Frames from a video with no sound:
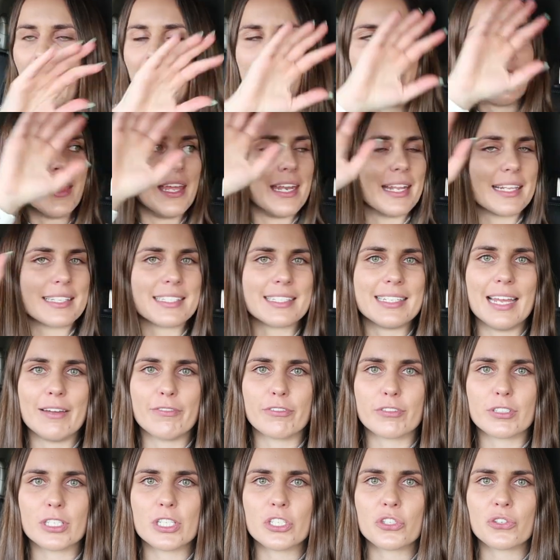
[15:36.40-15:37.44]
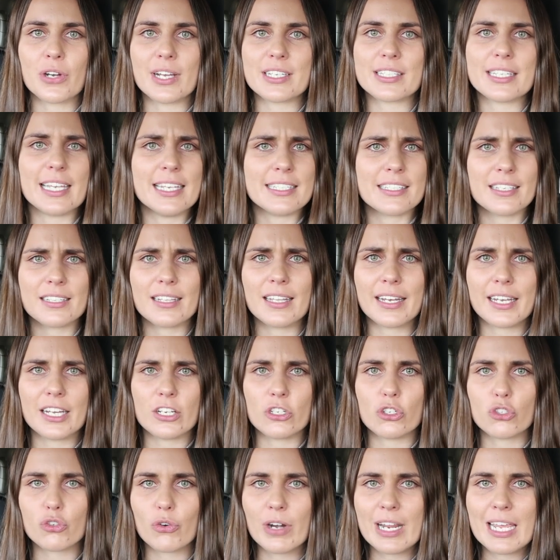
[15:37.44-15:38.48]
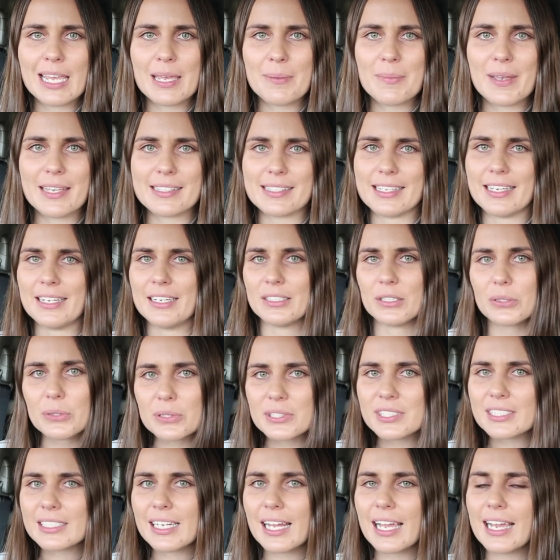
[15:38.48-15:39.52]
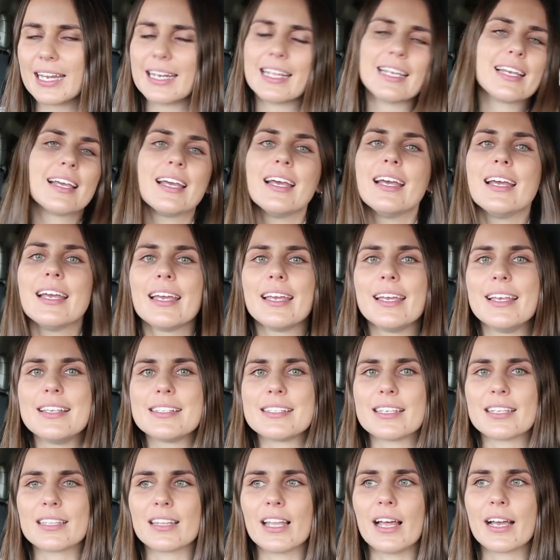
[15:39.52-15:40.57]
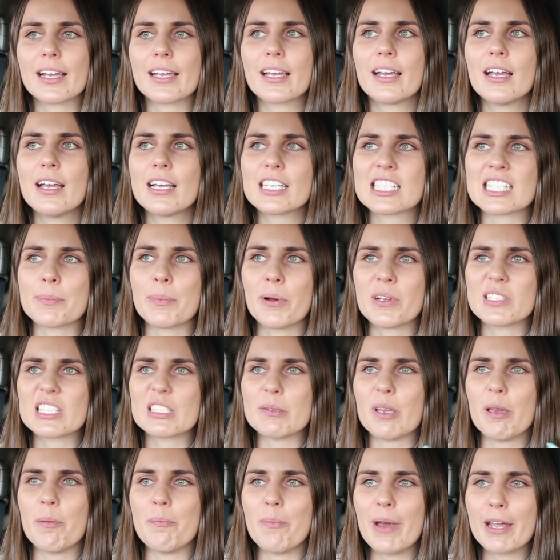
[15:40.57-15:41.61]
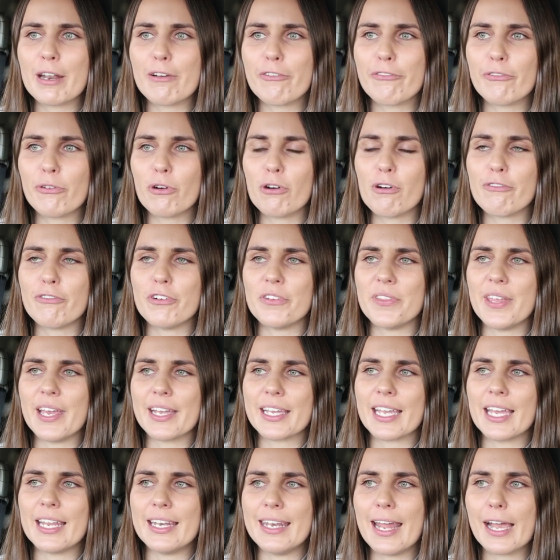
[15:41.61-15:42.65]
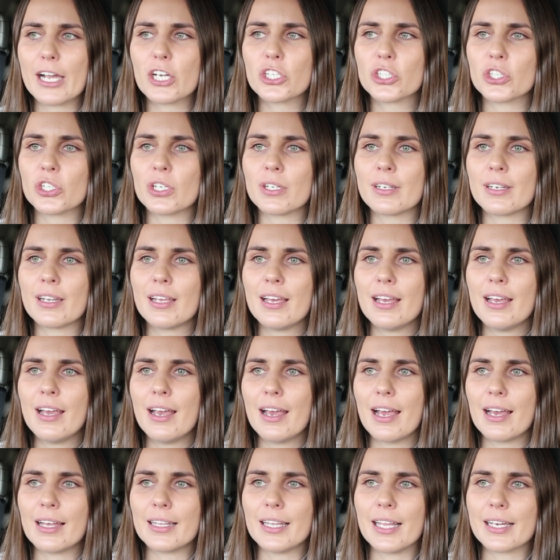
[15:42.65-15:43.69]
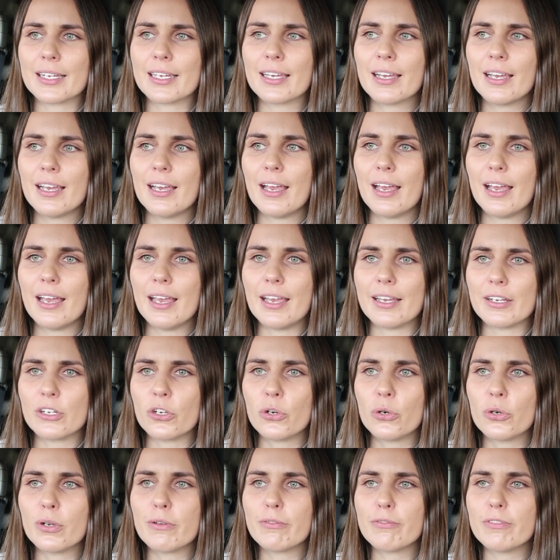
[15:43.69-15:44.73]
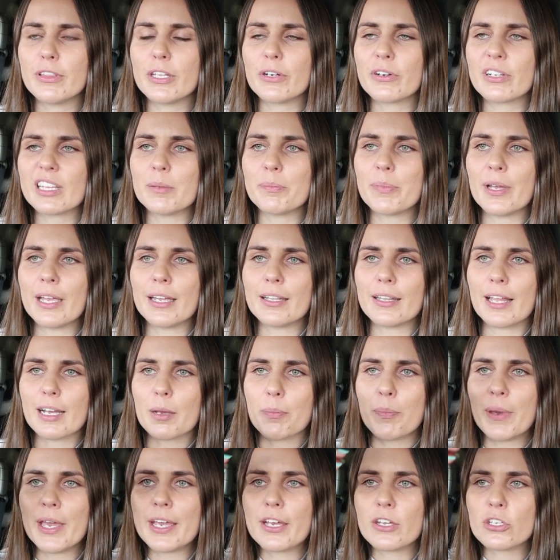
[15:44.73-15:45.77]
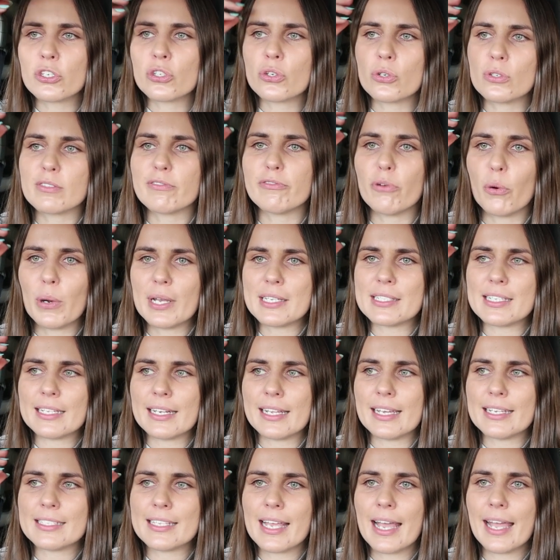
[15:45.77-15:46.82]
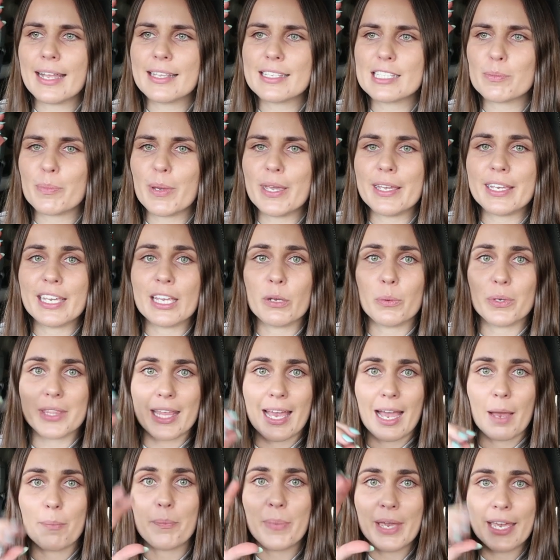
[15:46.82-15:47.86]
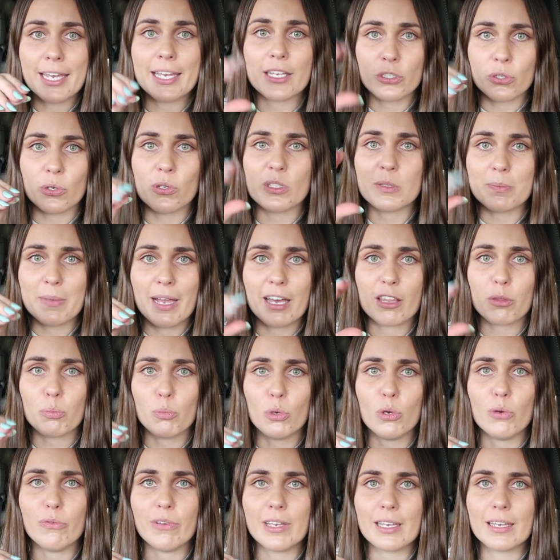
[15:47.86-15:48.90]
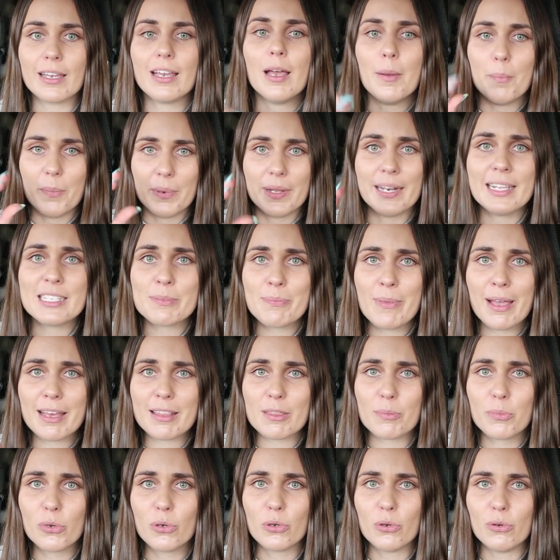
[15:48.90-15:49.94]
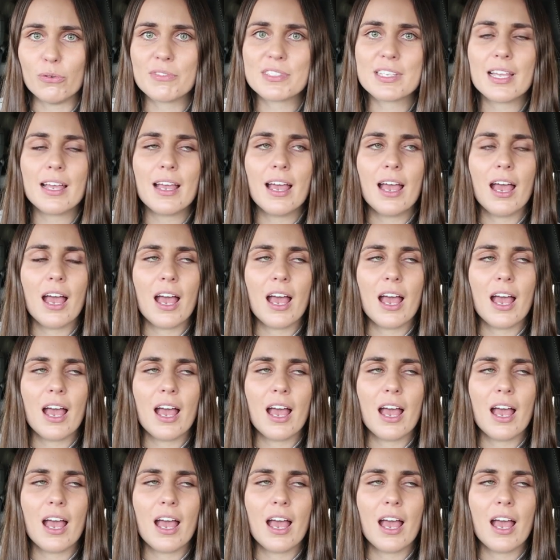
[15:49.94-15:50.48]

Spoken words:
And then it's never addressed. Is it, like, a dream? Is he hallucinating? Is it, like, supposed to be a metaphor for their connection? And, like, it could have literally been like Pikachu's voice in his head speaking without Pikachu's mouth moving, but its mouth moves,